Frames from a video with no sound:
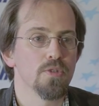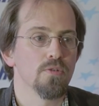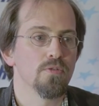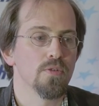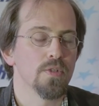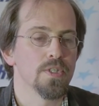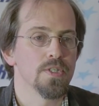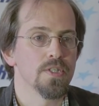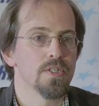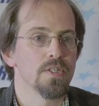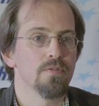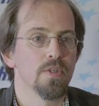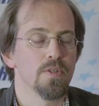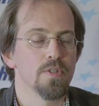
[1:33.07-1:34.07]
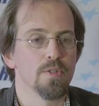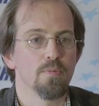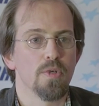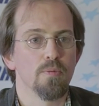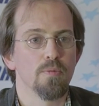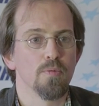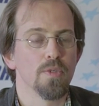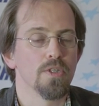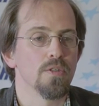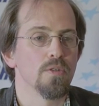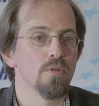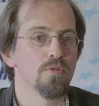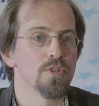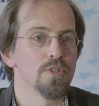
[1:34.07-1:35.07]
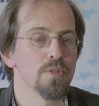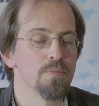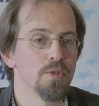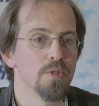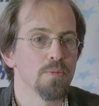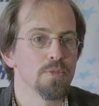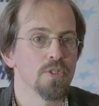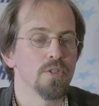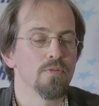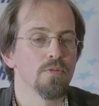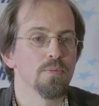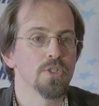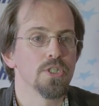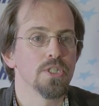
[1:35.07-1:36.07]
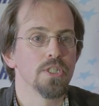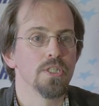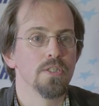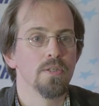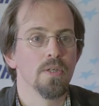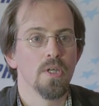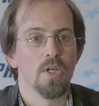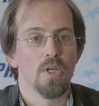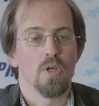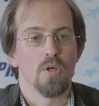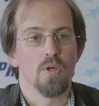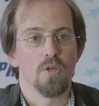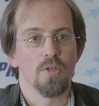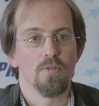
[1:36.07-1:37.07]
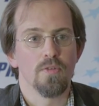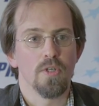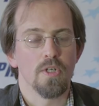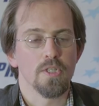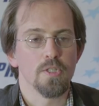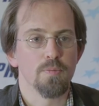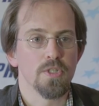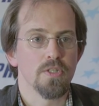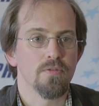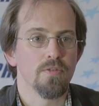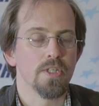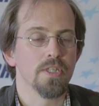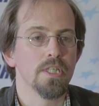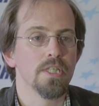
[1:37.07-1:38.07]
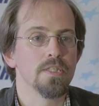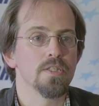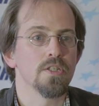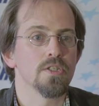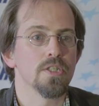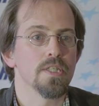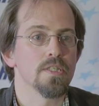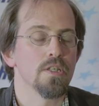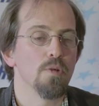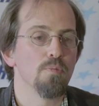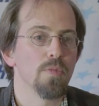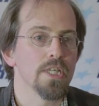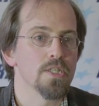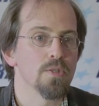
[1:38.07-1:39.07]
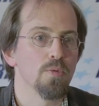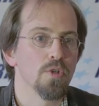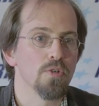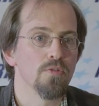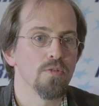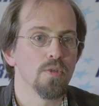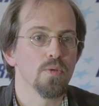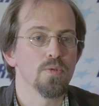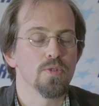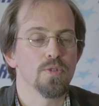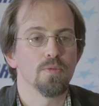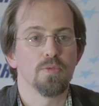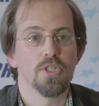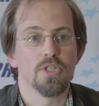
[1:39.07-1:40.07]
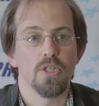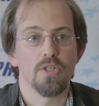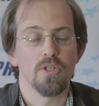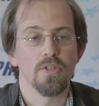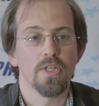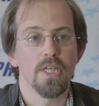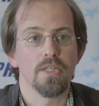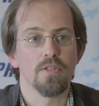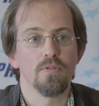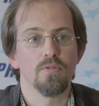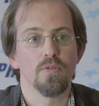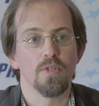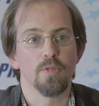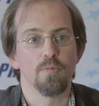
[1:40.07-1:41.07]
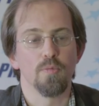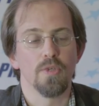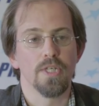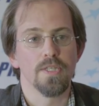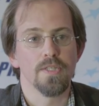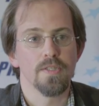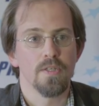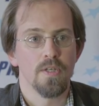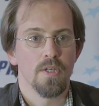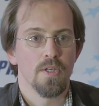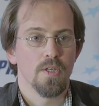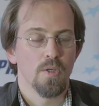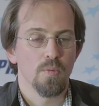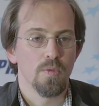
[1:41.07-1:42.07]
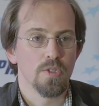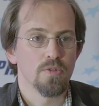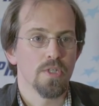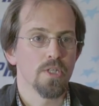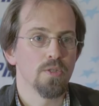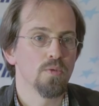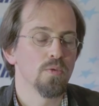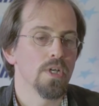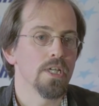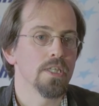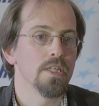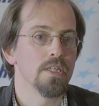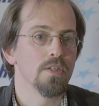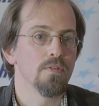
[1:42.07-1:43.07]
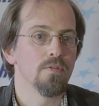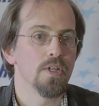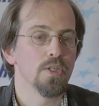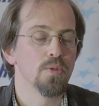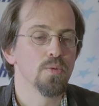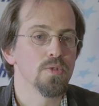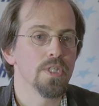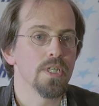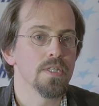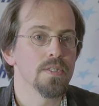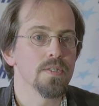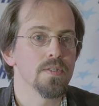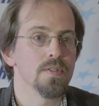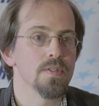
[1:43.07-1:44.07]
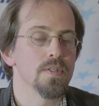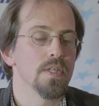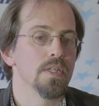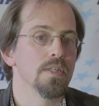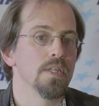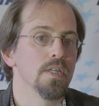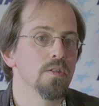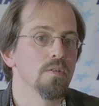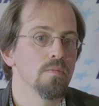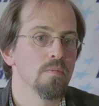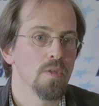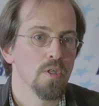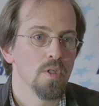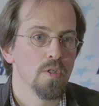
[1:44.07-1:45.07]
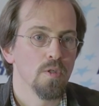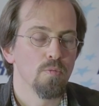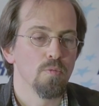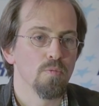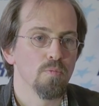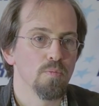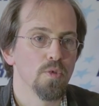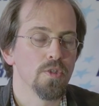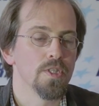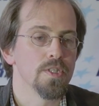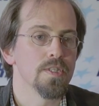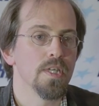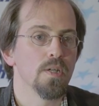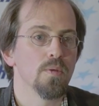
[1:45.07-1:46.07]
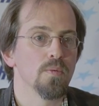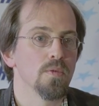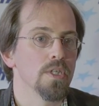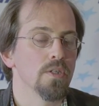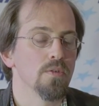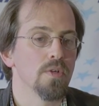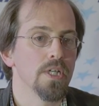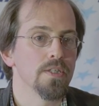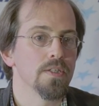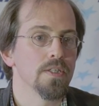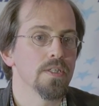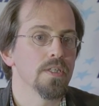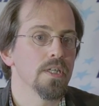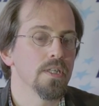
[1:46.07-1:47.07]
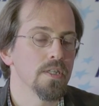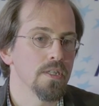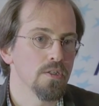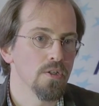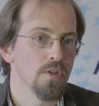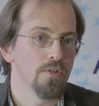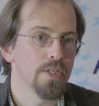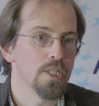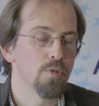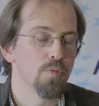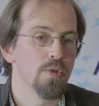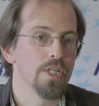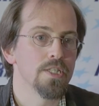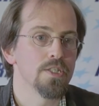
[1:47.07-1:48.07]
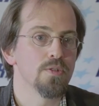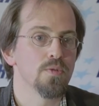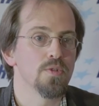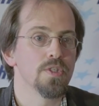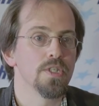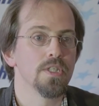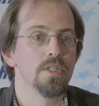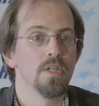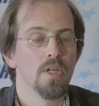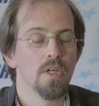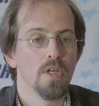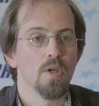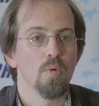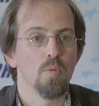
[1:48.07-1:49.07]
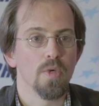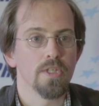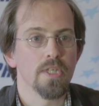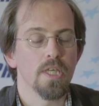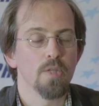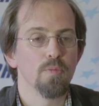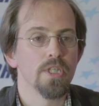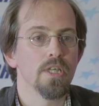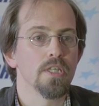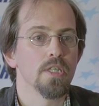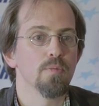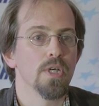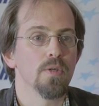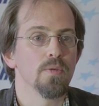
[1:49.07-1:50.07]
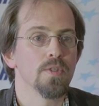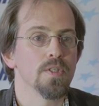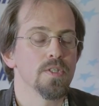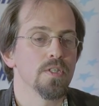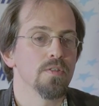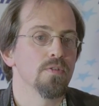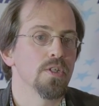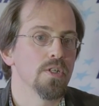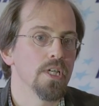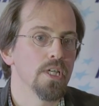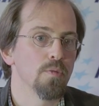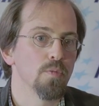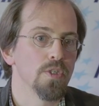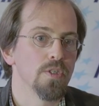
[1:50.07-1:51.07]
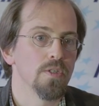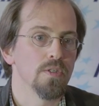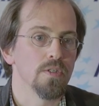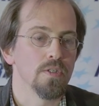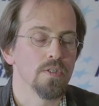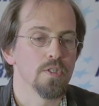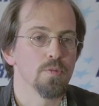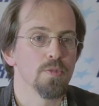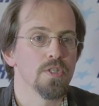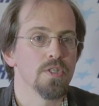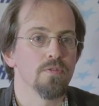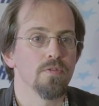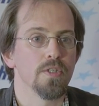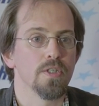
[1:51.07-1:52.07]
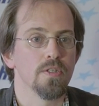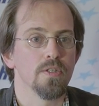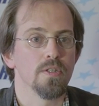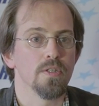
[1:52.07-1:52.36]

So for instance, if there is a problem with an oversubscription of a machine, or if there are specific needs such as complex workflows which are not catered for in PRACE, we'll try to identify use cases and then put this down in writing and then contact PRACE to see what can be done about this, if there can be a specific